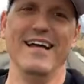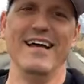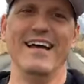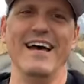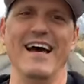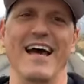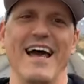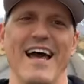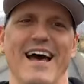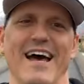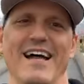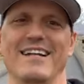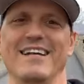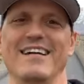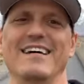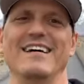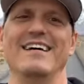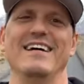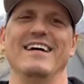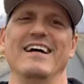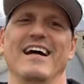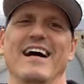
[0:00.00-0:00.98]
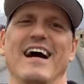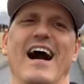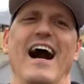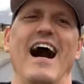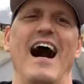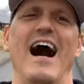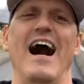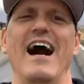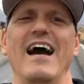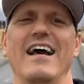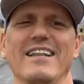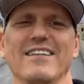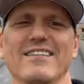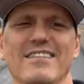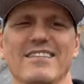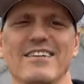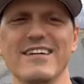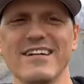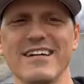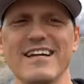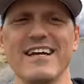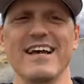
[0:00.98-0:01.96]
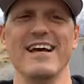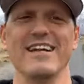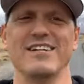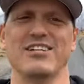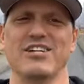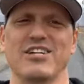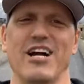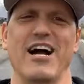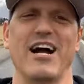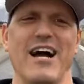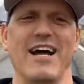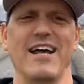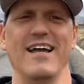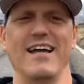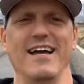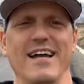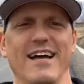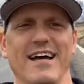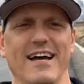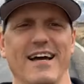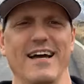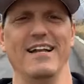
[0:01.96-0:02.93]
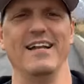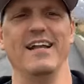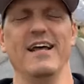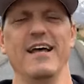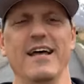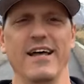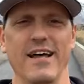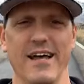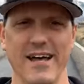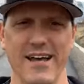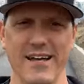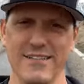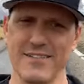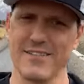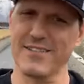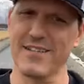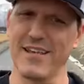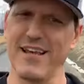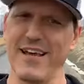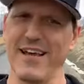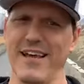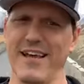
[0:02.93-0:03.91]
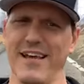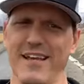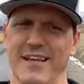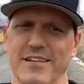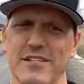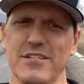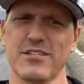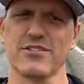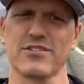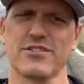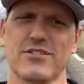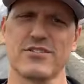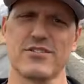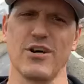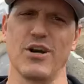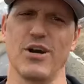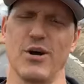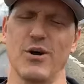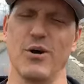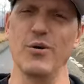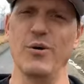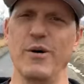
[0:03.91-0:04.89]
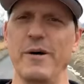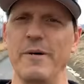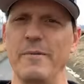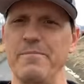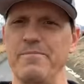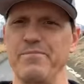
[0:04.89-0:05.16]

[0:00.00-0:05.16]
And I look at Cheyenne and say, so